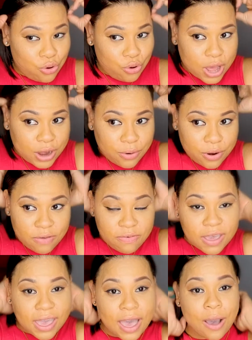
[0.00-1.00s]
I don't know if you
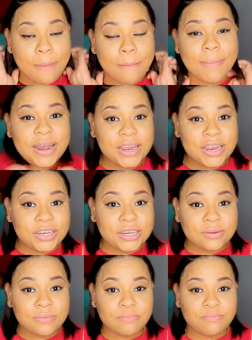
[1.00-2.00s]
can go manage,
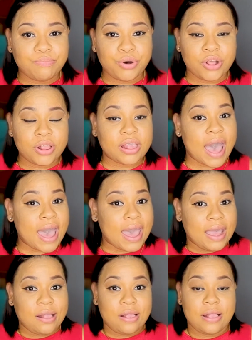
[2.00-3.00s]
but
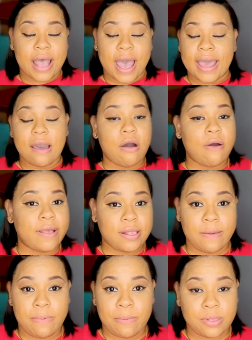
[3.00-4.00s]
I always
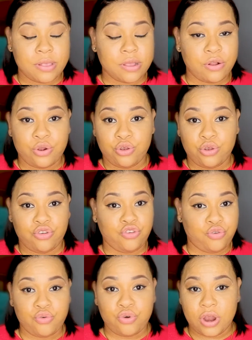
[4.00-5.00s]
tell people to
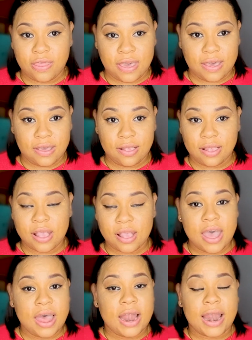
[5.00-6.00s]
do the things.
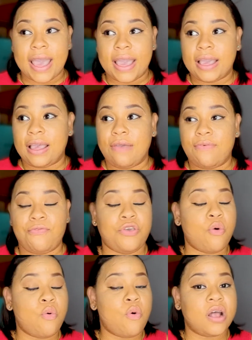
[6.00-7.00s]
Like, if
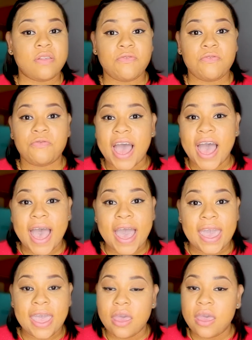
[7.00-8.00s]
you want to
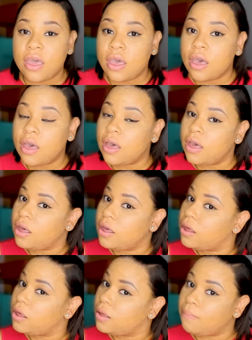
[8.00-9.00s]
fly,
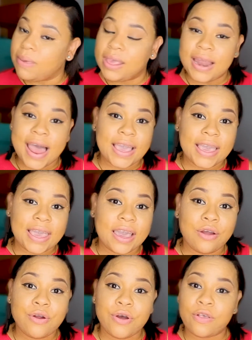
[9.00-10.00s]
be like
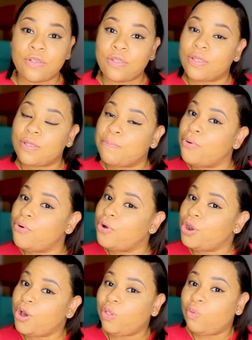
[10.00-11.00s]
Icarus. Put
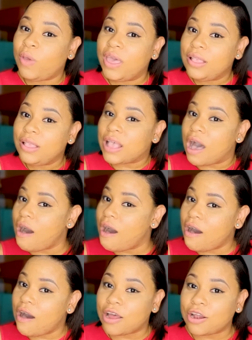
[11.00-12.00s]
those wings
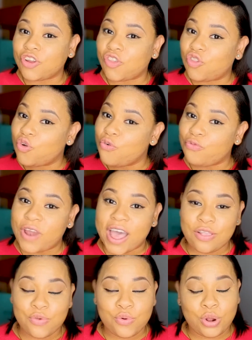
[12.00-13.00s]
on. Just don't fly
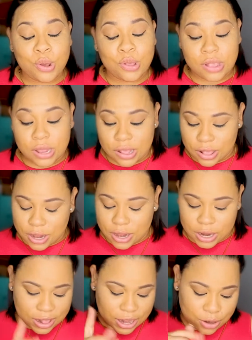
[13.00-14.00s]
too close to the sun,
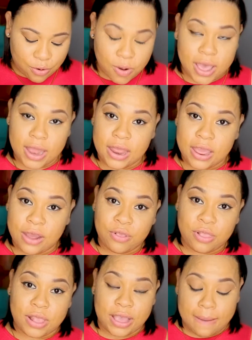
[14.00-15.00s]
because I don't want anyone
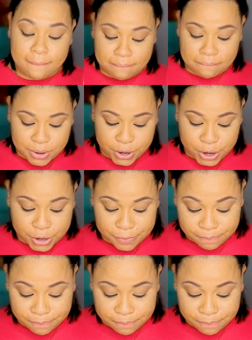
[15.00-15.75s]
to get burned.